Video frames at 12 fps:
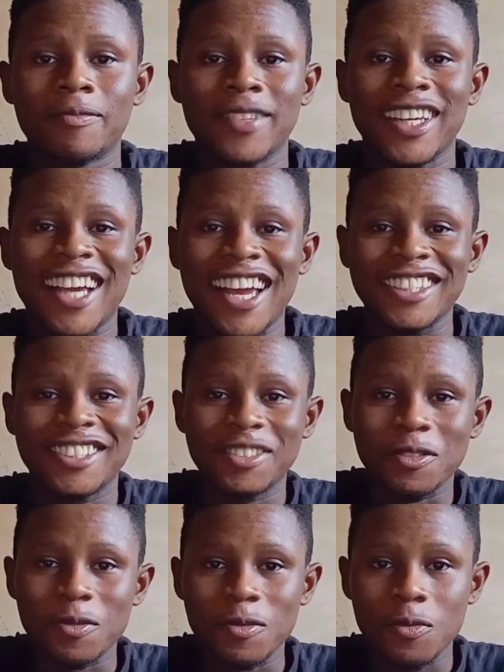Hey guys,
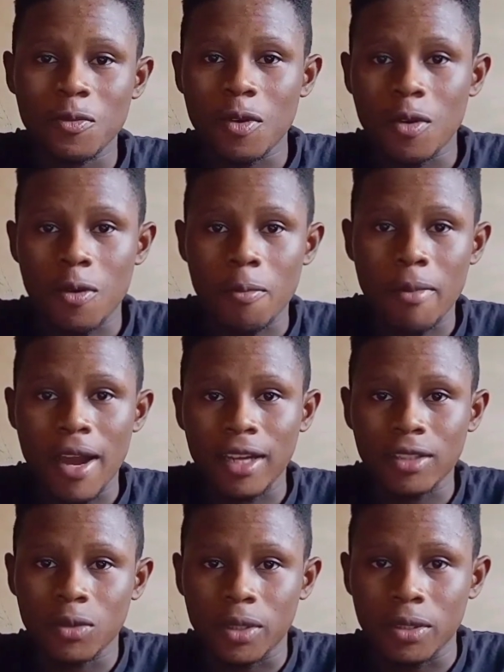so welcome back
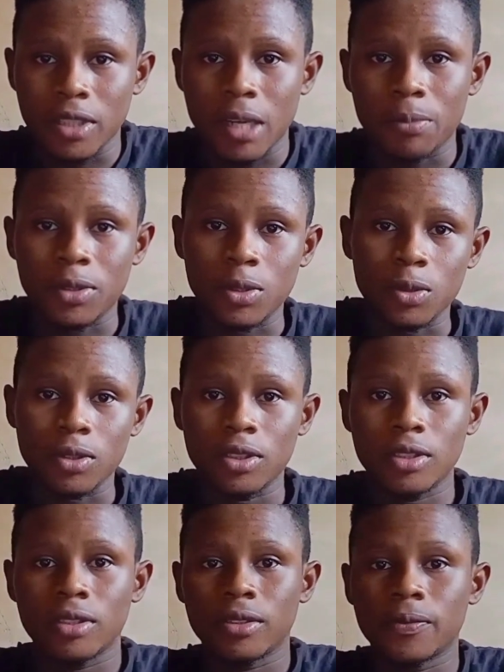to another episode
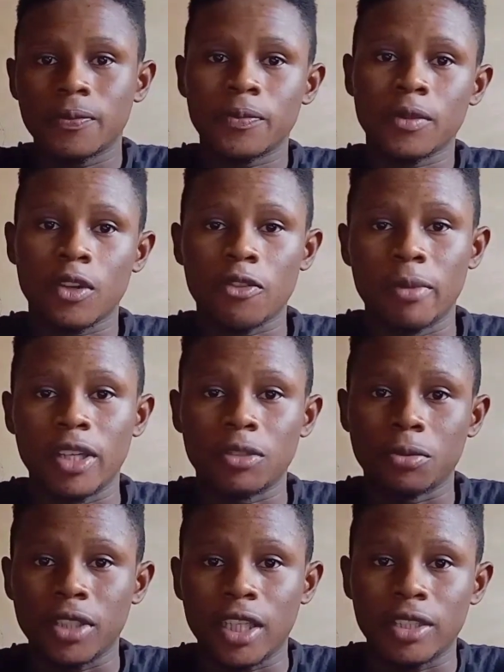of my
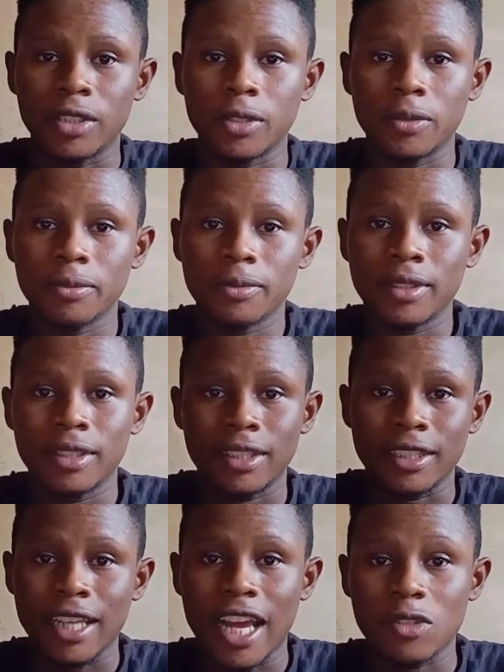YouTube channel.
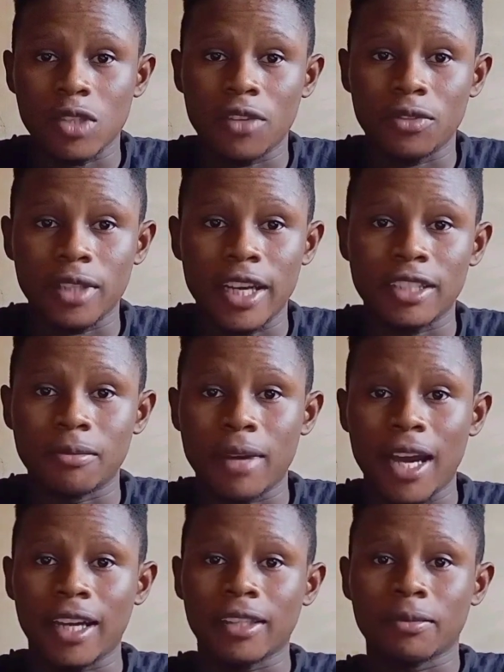Glad to have you guys
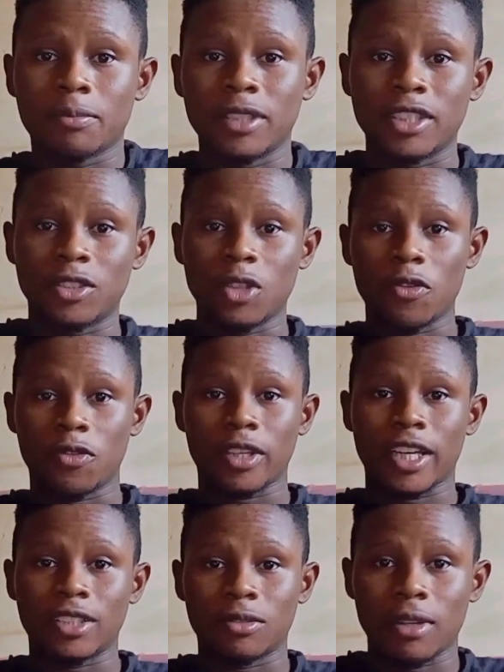back. Please don't
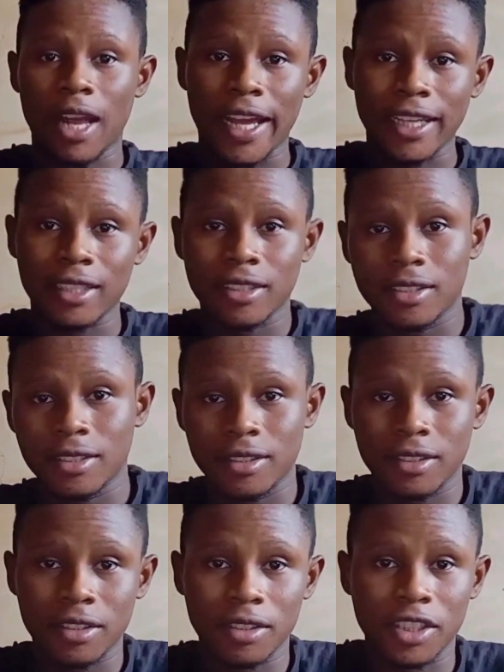forget to like,
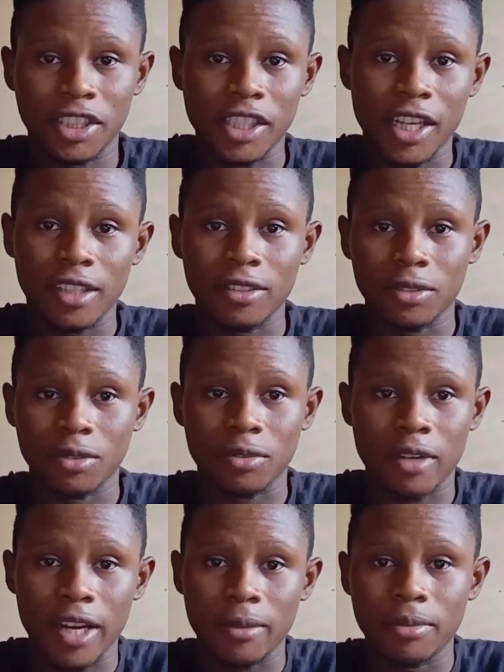share and
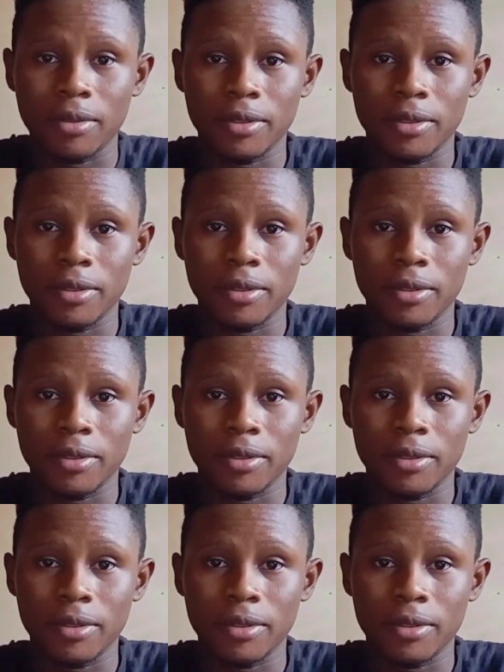subscribe.